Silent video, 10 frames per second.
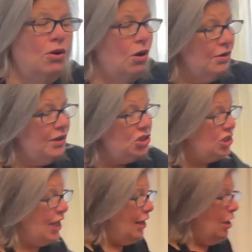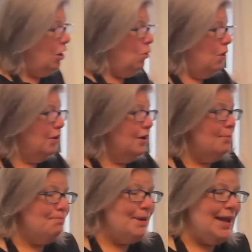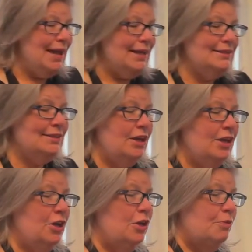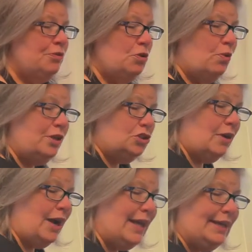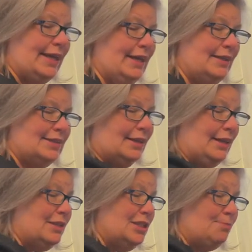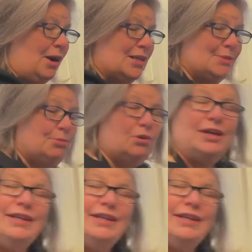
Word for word: or a cello or a bass. You wanna try and get it as clean as possible. And